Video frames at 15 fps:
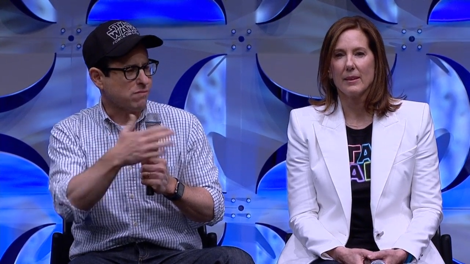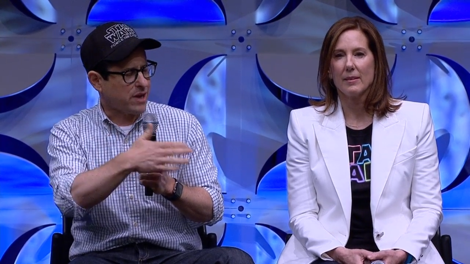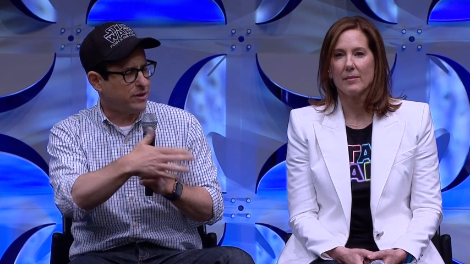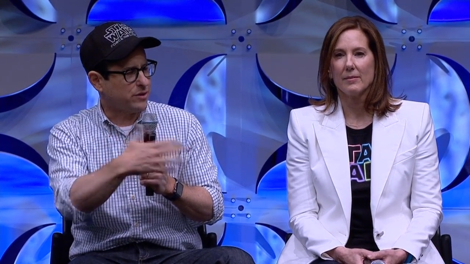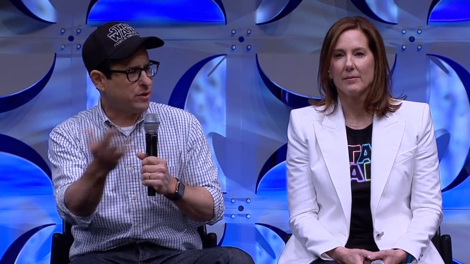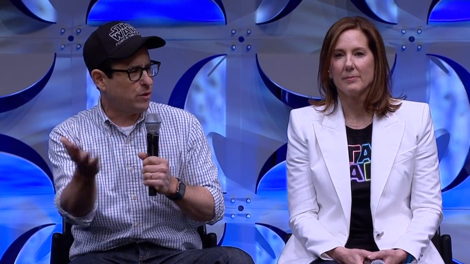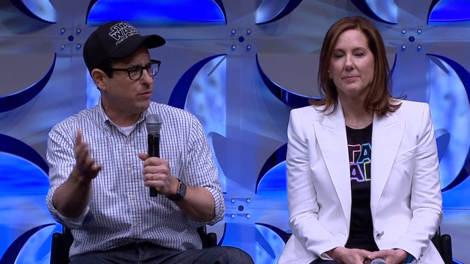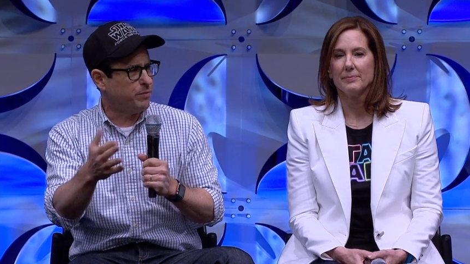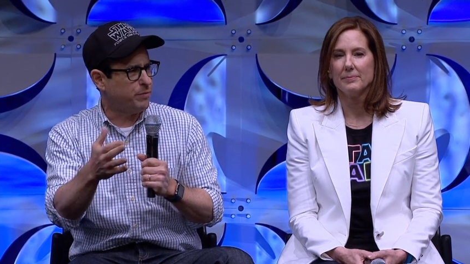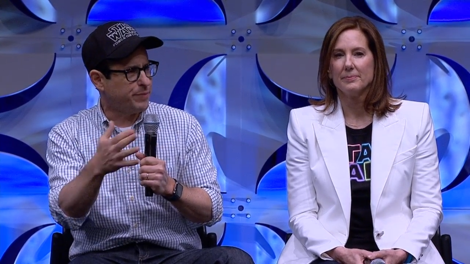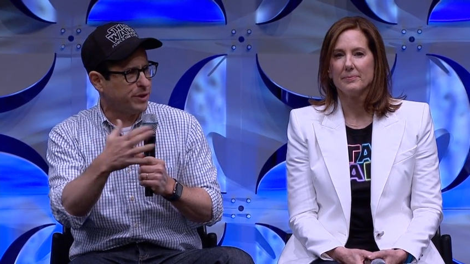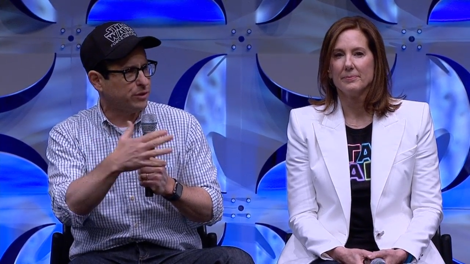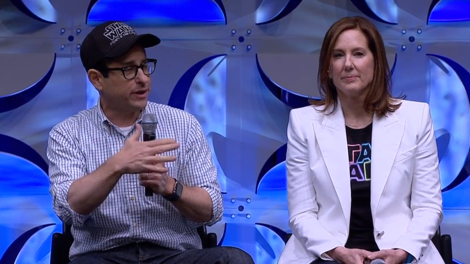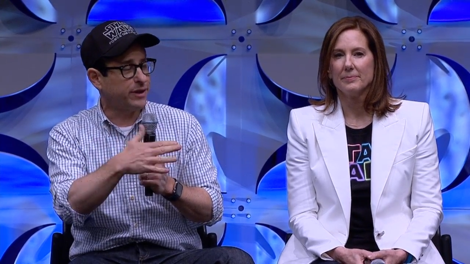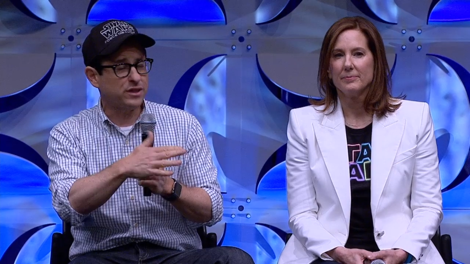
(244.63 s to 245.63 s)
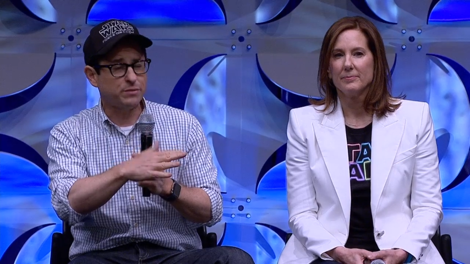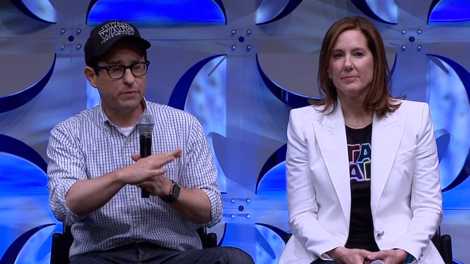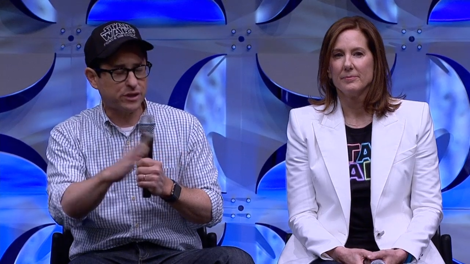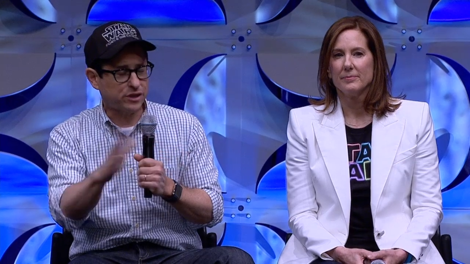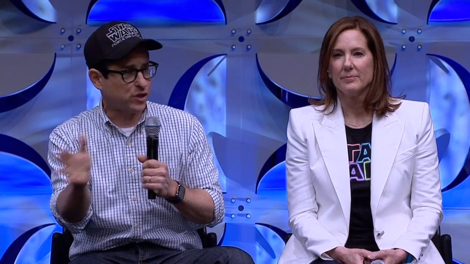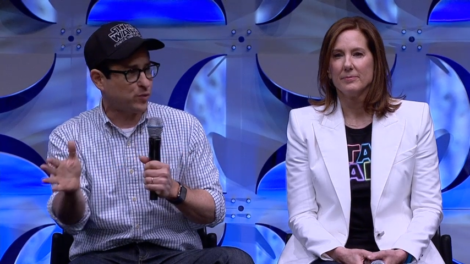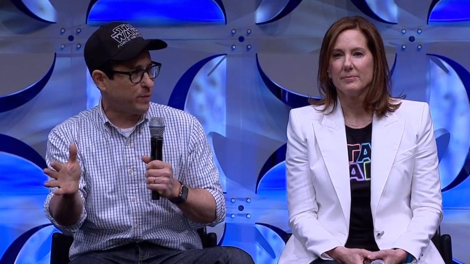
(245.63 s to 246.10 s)
Speaker 1: And so, building as
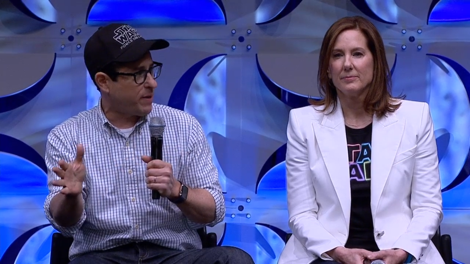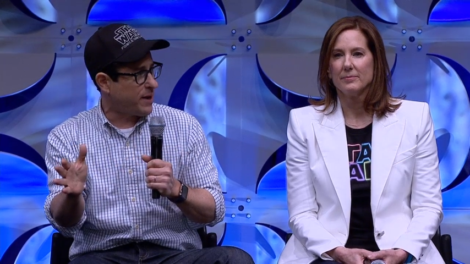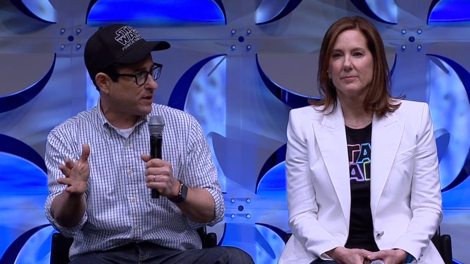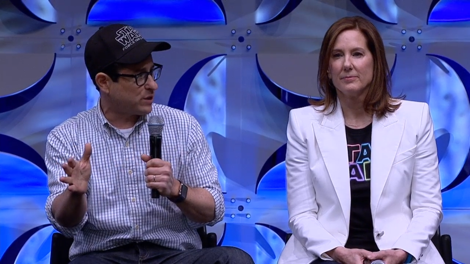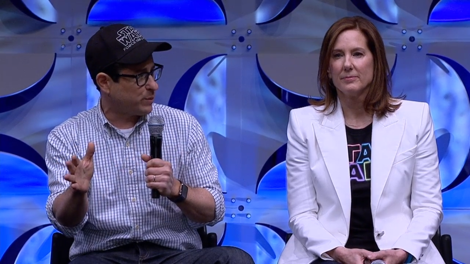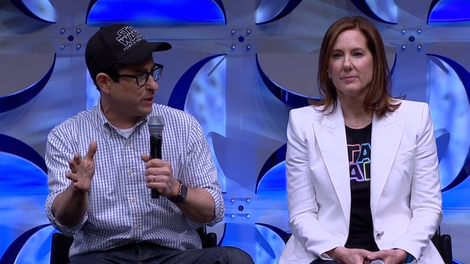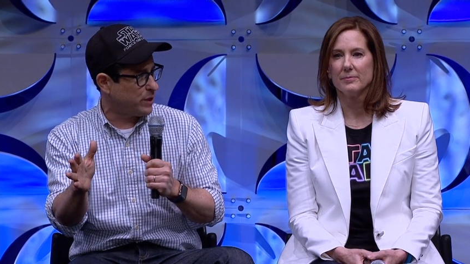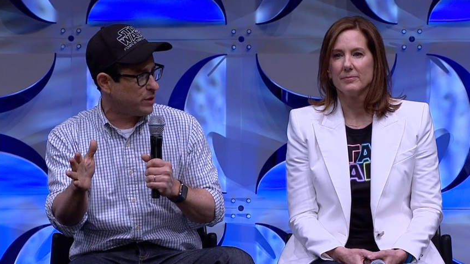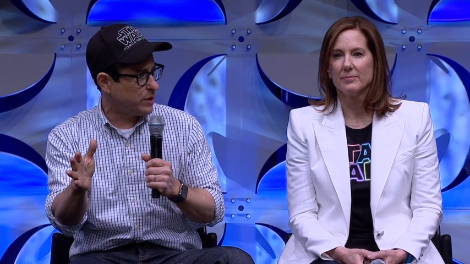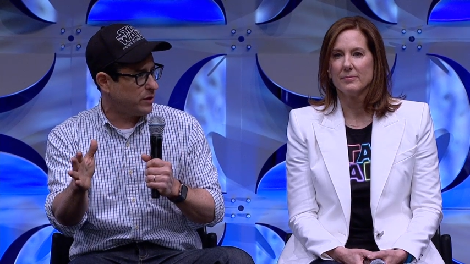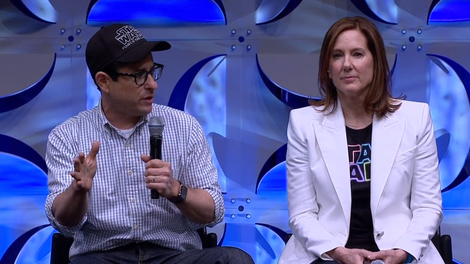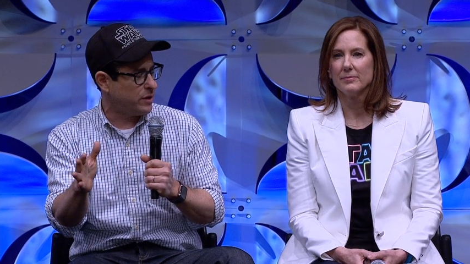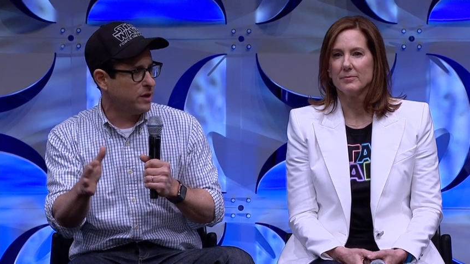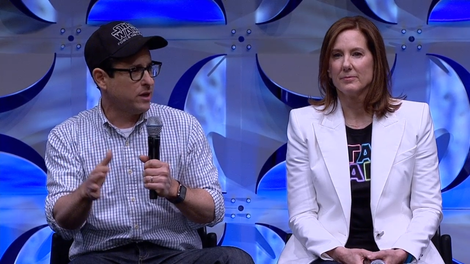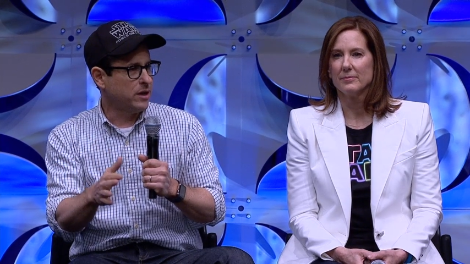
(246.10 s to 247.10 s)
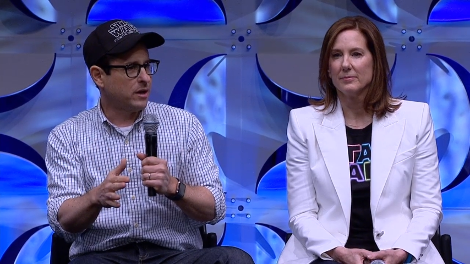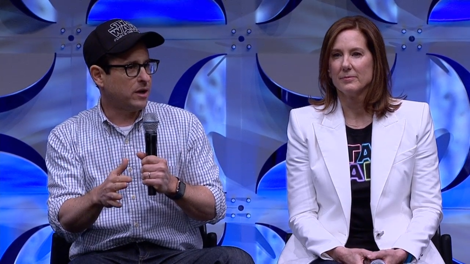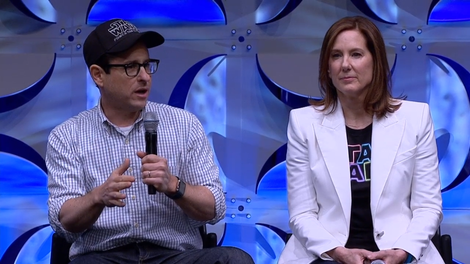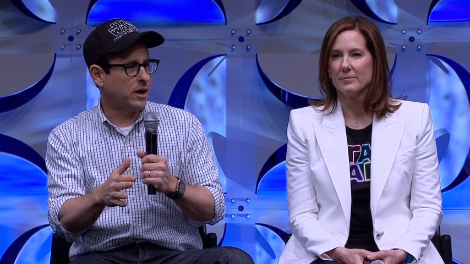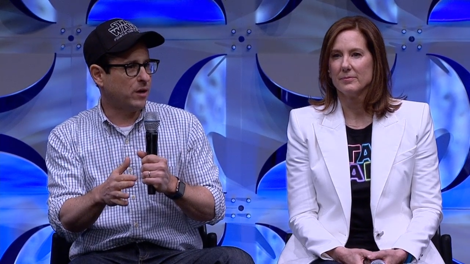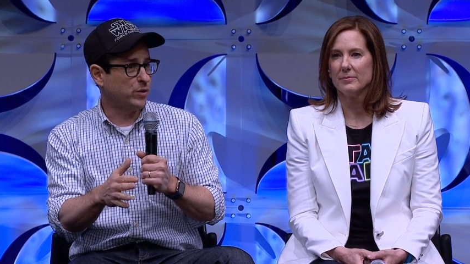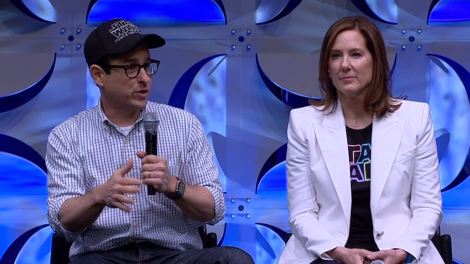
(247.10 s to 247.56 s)
much as we possibly could
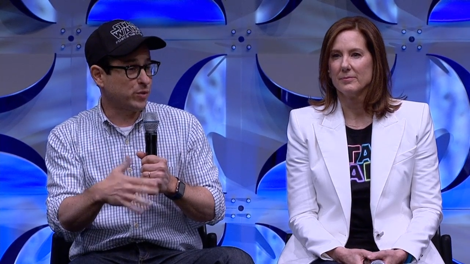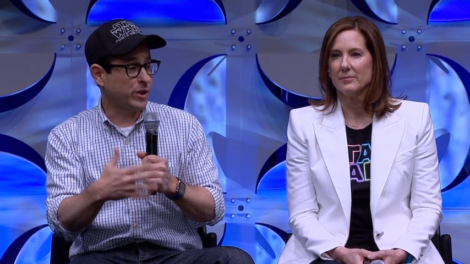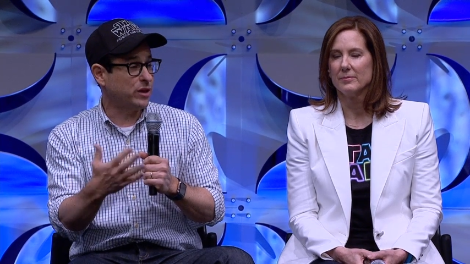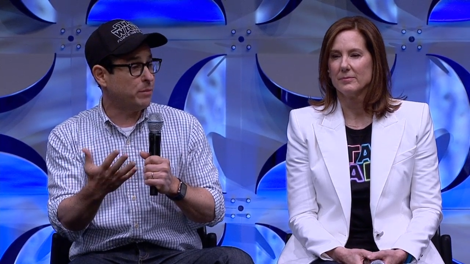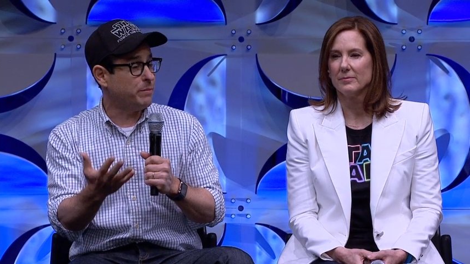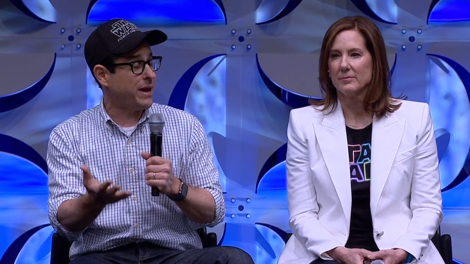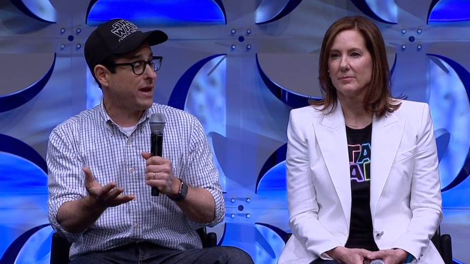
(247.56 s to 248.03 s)
uh, was really the